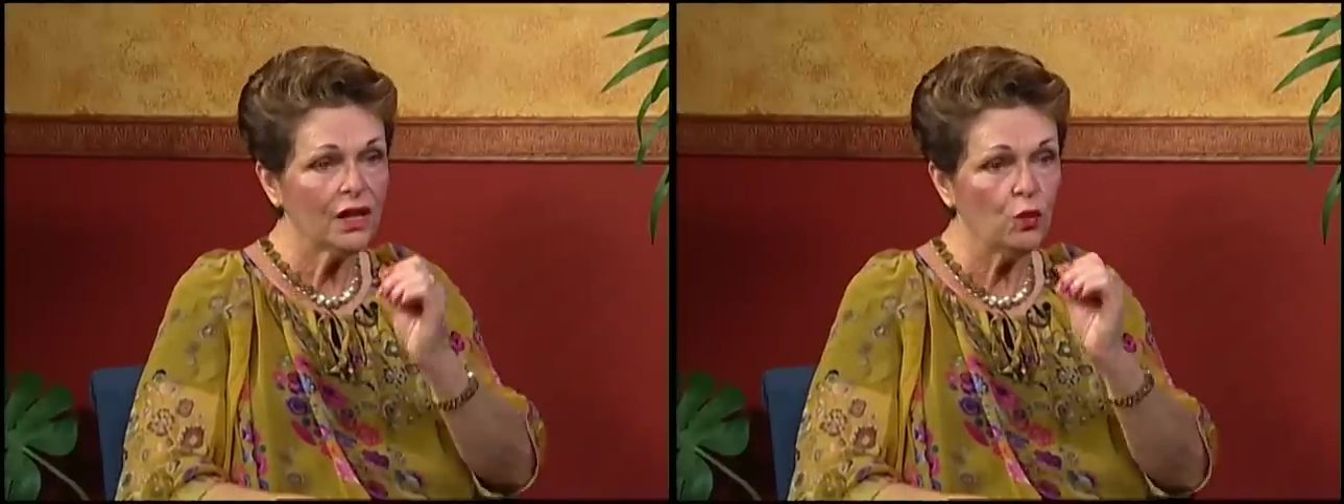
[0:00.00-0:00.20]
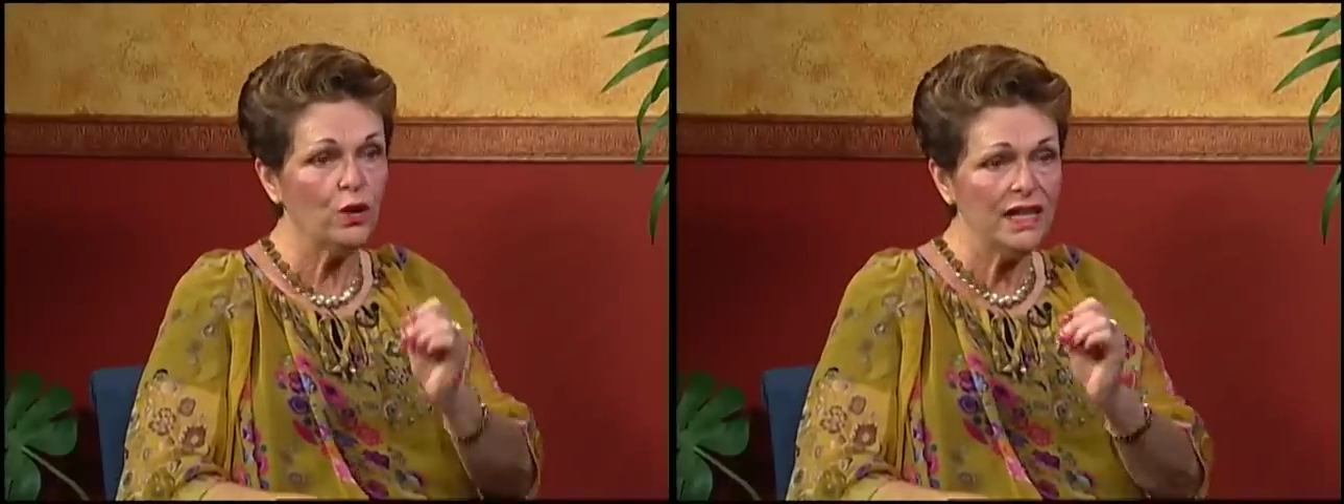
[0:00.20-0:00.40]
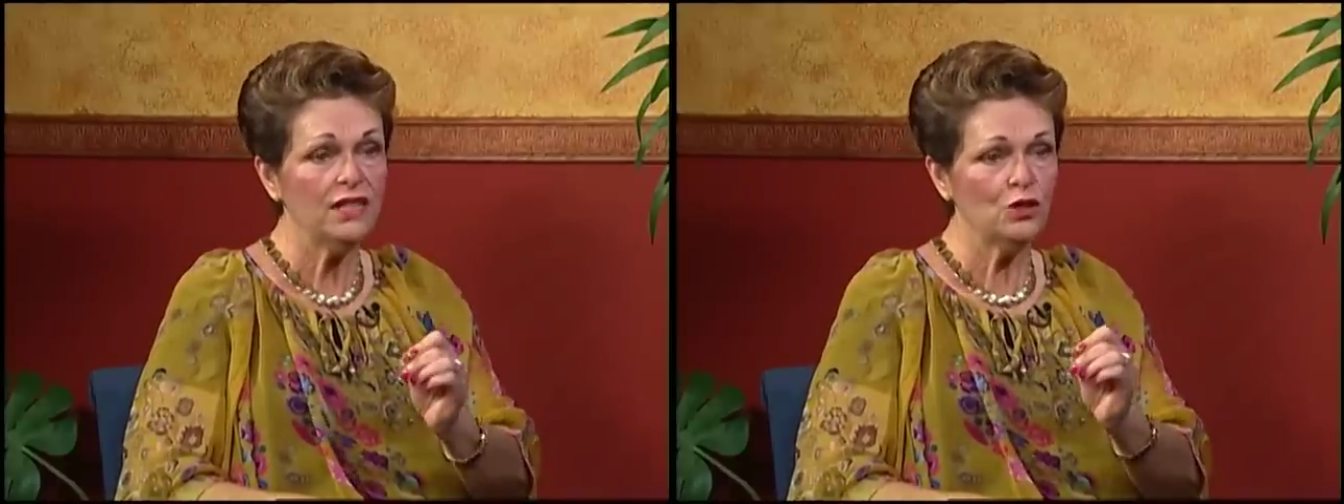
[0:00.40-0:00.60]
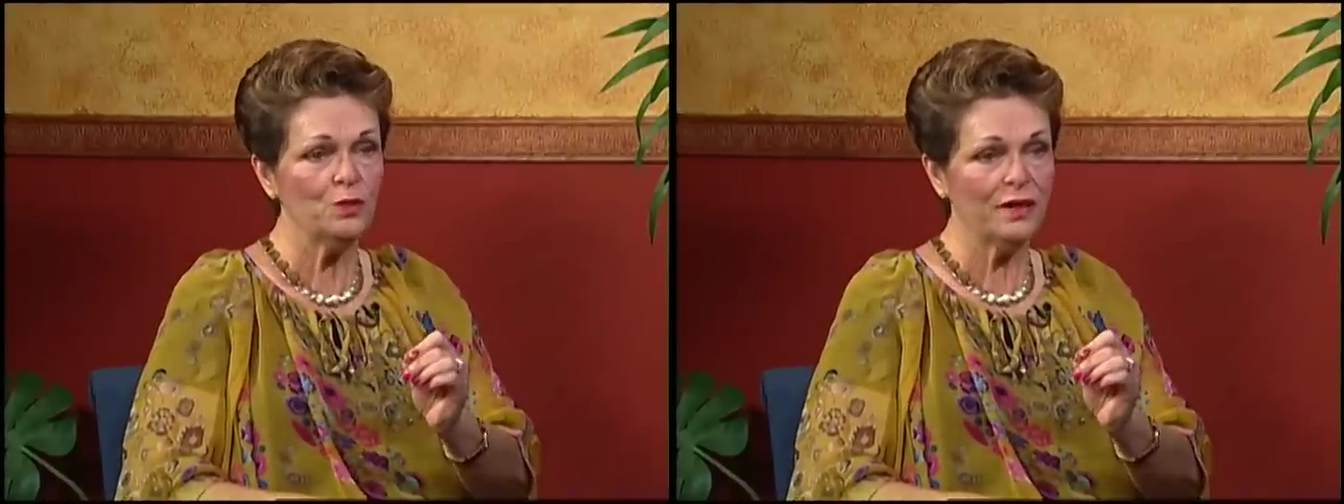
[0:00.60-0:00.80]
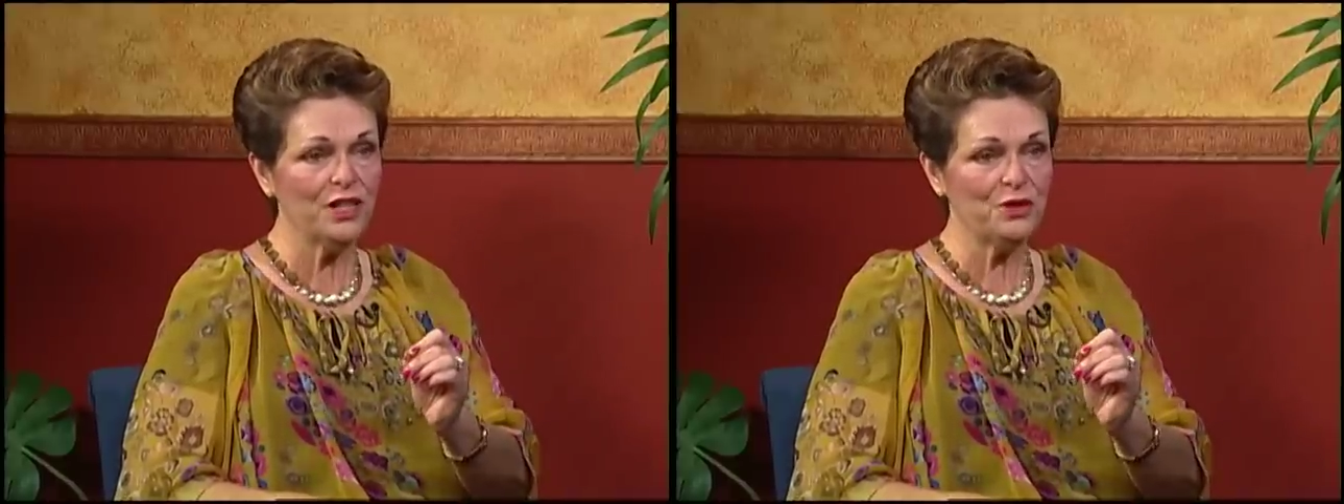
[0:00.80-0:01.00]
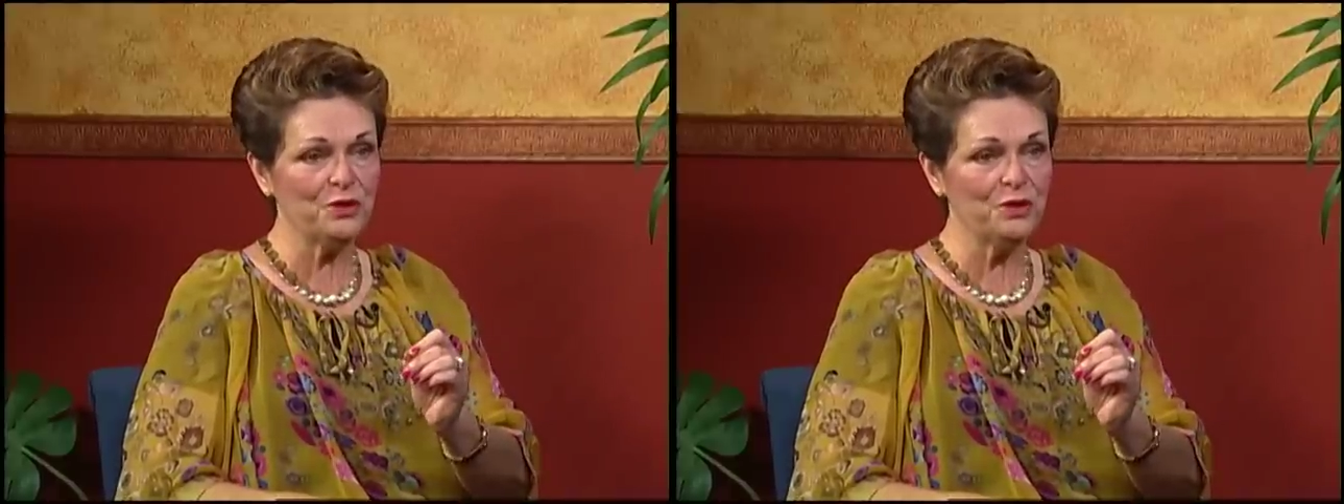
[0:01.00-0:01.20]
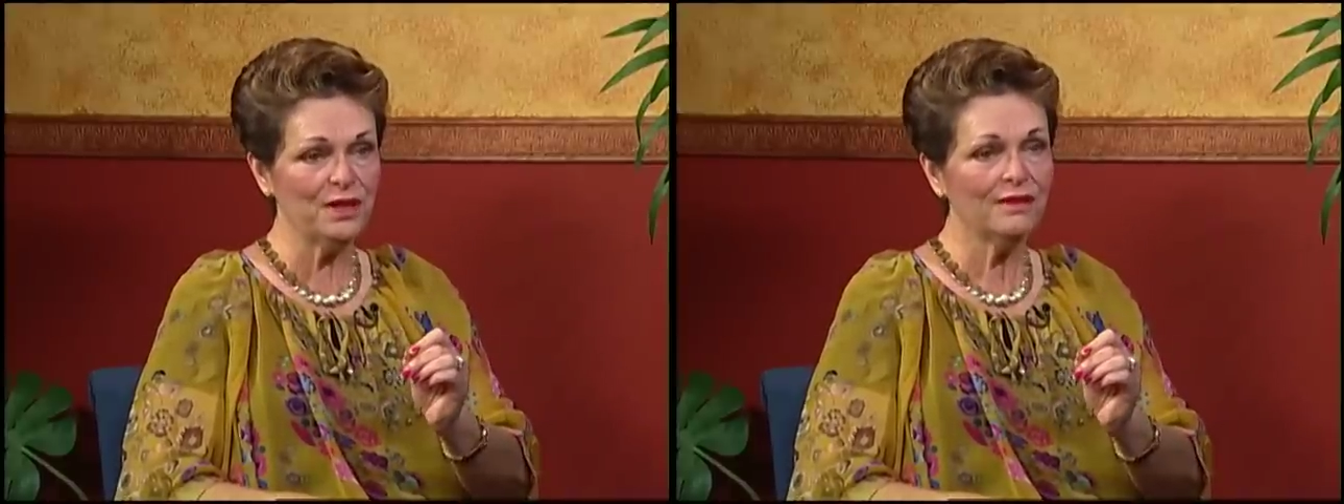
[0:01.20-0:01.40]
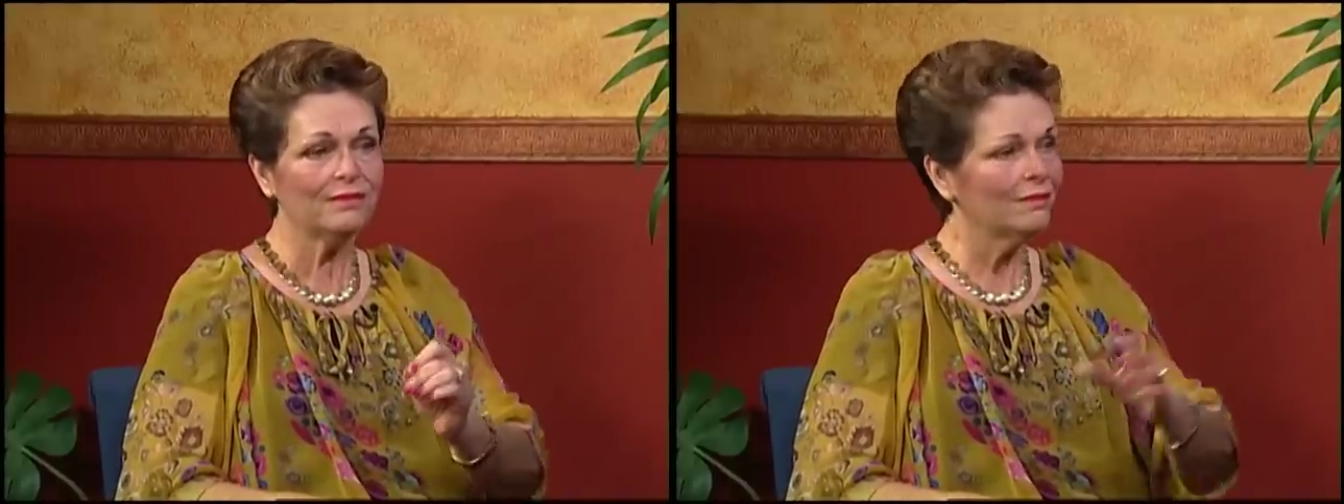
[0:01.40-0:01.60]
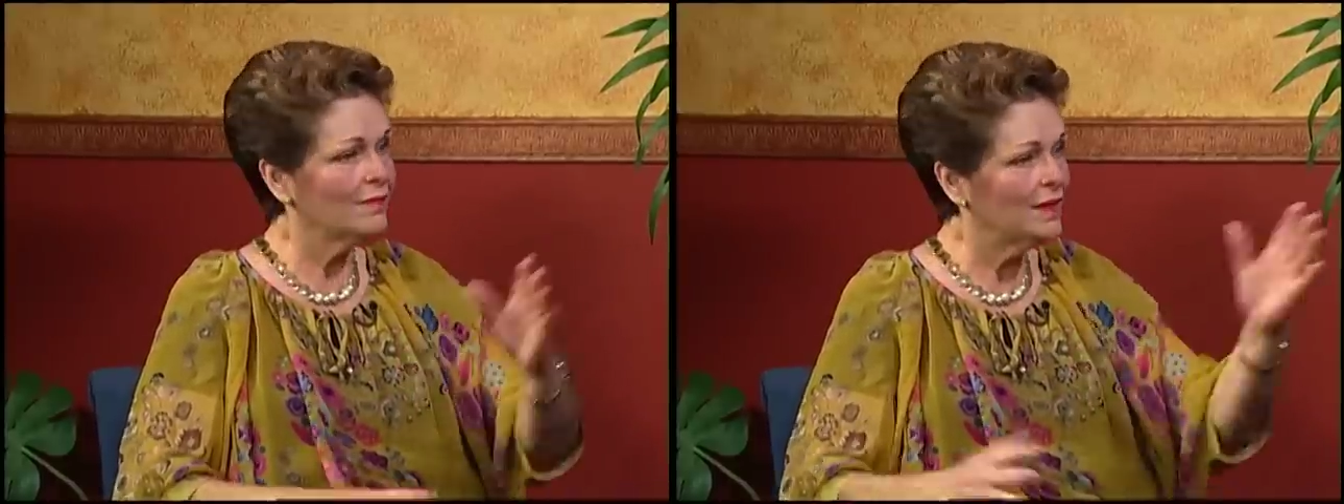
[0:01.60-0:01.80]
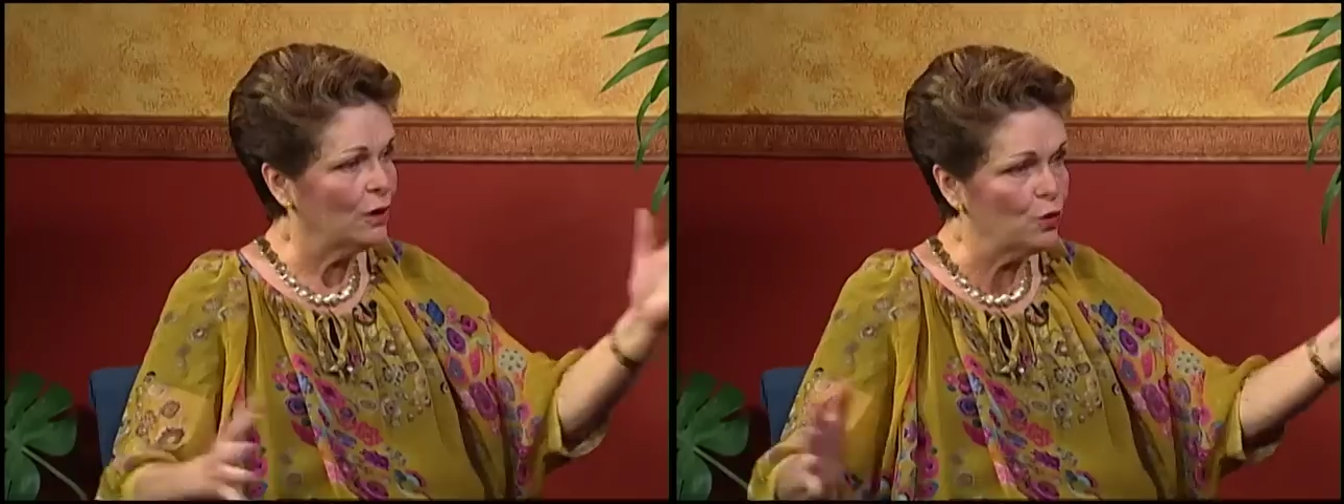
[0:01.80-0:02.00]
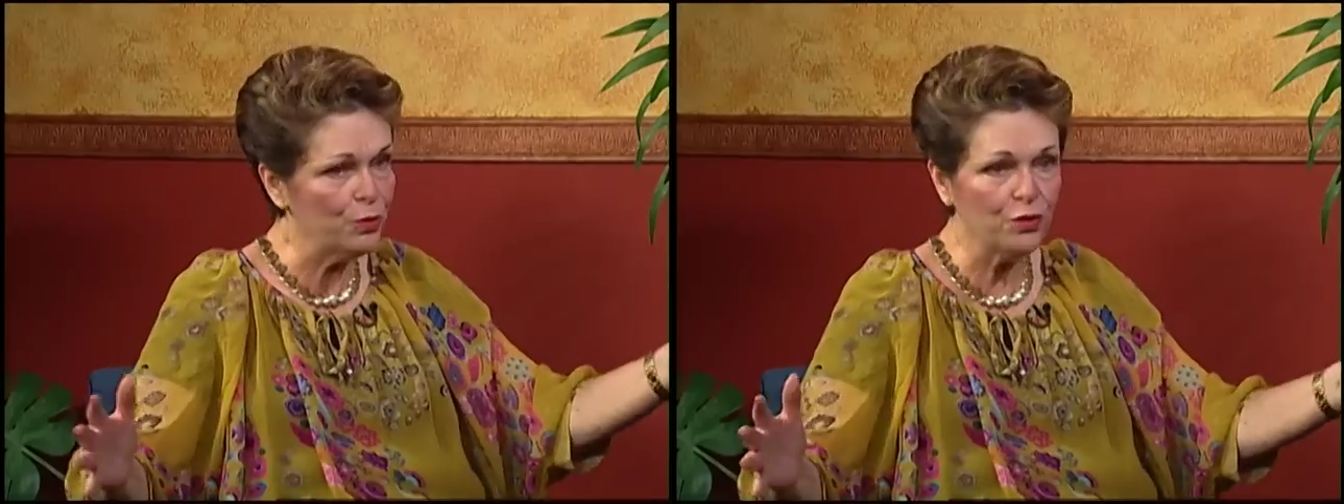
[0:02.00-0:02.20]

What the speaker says: We need to make sure that we